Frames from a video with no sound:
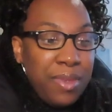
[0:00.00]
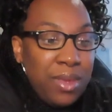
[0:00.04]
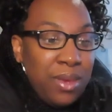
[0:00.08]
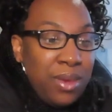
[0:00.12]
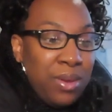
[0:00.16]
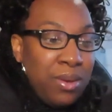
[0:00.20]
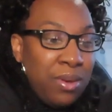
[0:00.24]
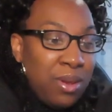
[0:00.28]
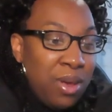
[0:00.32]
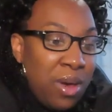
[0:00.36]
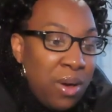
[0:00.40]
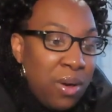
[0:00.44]

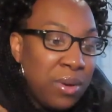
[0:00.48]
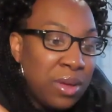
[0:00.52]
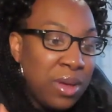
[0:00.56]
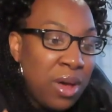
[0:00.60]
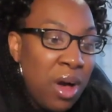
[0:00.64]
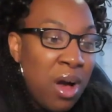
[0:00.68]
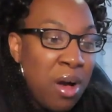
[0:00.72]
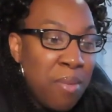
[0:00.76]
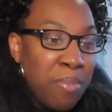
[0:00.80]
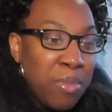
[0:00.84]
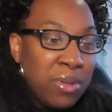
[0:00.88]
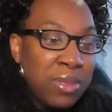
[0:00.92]
You know, it
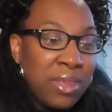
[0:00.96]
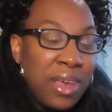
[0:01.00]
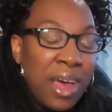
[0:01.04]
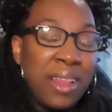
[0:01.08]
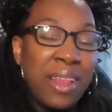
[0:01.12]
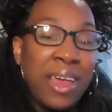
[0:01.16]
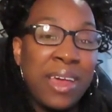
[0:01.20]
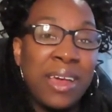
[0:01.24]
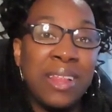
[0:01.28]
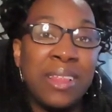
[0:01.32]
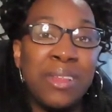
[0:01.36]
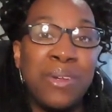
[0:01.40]
almost got
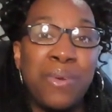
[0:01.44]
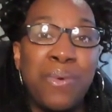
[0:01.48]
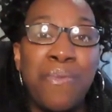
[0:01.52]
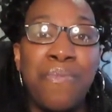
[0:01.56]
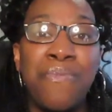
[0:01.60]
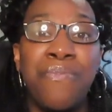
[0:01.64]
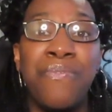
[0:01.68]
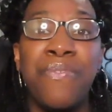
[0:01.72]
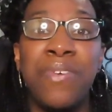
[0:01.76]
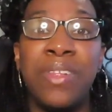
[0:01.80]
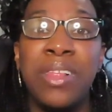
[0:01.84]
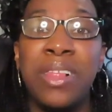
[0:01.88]
like a little
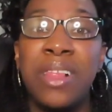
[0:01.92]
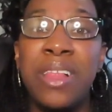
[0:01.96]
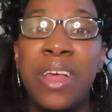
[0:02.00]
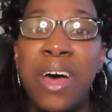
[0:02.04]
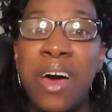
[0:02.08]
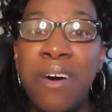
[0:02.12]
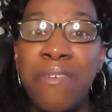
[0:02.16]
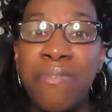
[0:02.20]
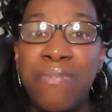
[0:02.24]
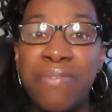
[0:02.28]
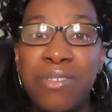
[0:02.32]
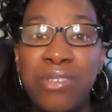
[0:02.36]

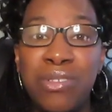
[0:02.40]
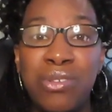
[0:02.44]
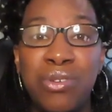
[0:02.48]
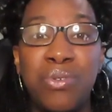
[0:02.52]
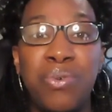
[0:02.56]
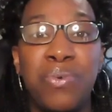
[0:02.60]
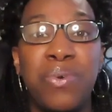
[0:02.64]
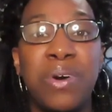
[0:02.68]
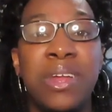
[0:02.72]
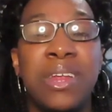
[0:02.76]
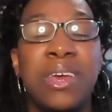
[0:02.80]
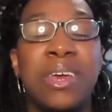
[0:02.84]
fluff
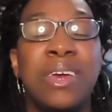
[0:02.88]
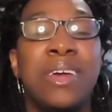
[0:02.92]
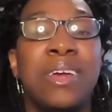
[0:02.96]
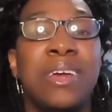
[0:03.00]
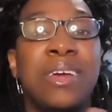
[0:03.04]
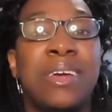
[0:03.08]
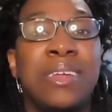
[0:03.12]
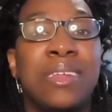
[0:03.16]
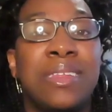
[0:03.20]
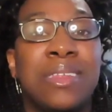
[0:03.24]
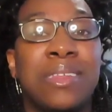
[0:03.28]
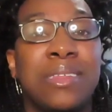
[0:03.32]
to it. It
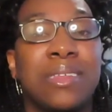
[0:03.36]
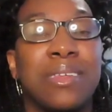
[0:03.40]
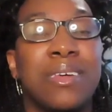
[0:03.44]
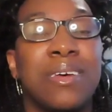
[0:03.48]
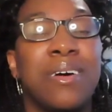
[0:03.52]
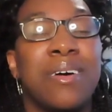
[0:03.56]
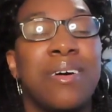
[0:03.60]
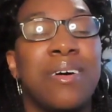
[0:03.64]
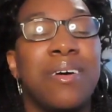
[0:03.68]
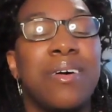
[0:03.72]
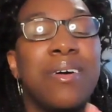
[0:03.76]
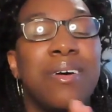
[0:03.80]
is,
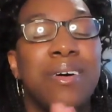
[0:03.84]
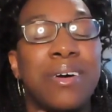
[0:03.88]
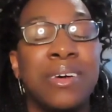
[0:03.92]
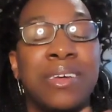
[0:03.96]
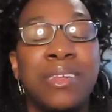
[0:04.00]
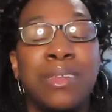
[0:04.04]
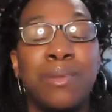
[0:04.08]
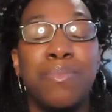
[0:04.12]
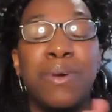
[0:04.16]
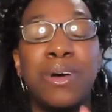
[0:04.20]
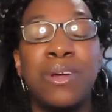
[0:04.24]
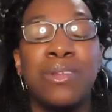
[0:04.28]
oh,
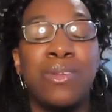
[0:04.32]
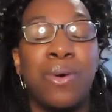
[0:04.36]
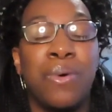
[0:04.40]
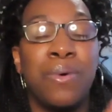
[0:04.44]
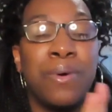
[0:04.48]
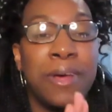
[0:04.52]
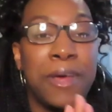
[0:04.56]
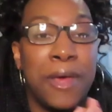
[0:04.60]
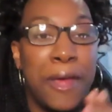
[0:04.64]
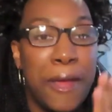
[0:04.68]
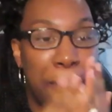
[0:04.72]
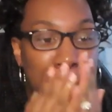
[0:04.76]
it smells so
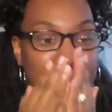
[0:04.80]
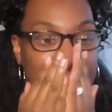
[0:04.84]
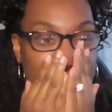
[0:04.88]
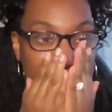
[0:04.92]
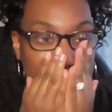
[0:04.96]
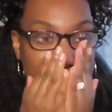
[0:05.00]
good.